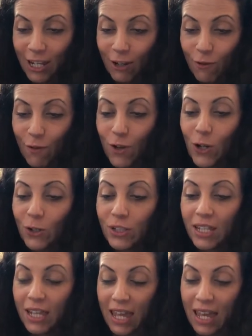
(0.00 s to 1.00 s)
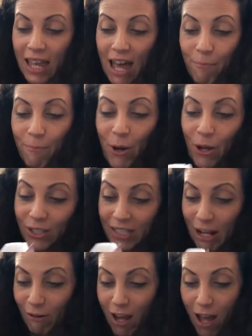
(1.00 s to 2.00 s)
River looked at Kit and burst
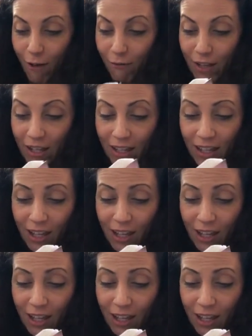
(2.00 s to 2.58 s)
out laughing.